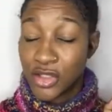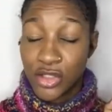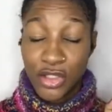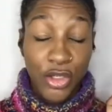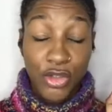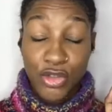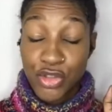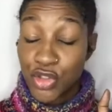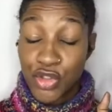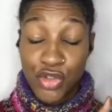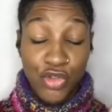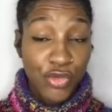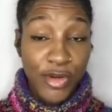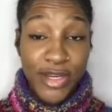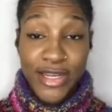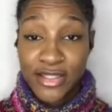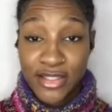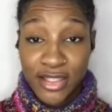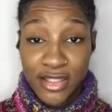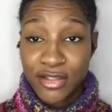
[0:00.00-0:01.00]
go
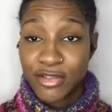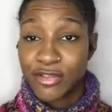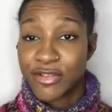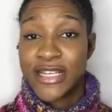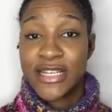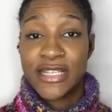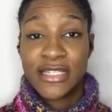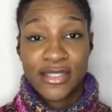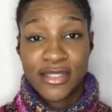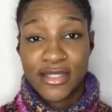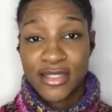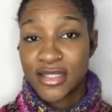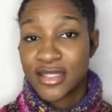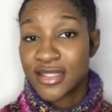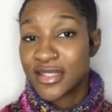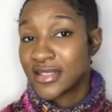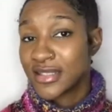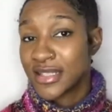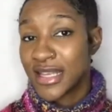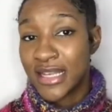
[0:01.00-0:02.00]
straight to the greens, to
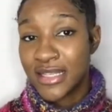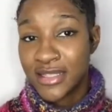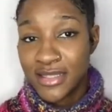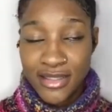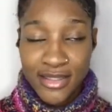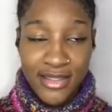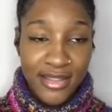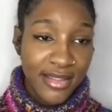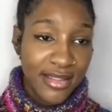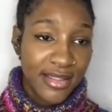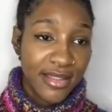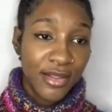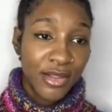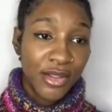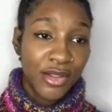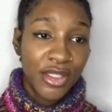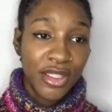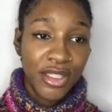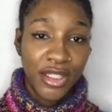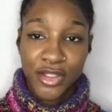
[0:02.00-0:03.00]
the salads, to,
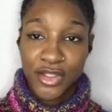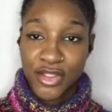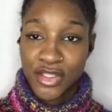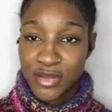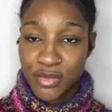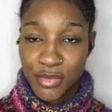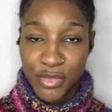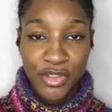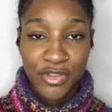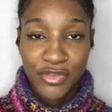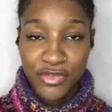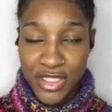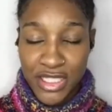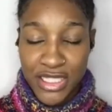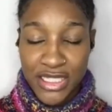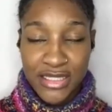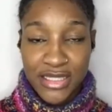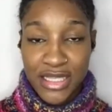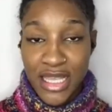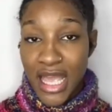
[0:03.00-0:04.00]
the
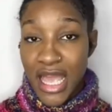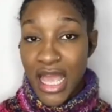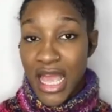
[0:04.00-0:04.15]
smoothies,